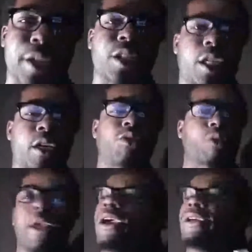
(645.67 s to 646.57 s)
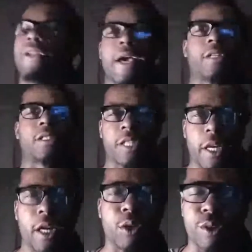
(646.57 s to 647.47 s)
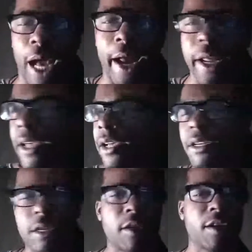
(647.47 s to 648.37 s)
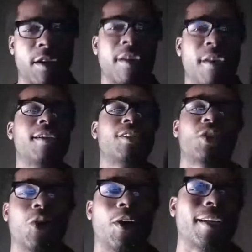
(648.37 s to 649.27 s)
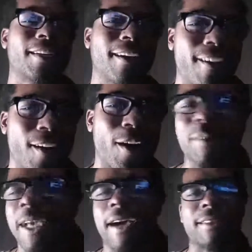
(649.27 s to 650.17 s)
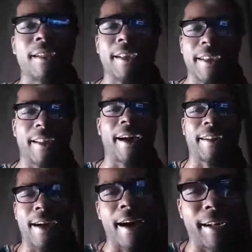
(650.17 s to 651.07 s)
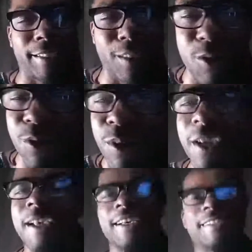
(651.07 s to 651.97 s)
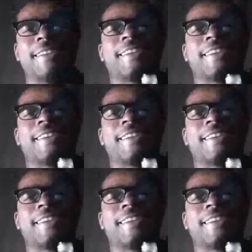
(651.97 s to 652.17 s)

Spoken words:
to tell Trey. Niggas still think joining the army after they get out of high school is an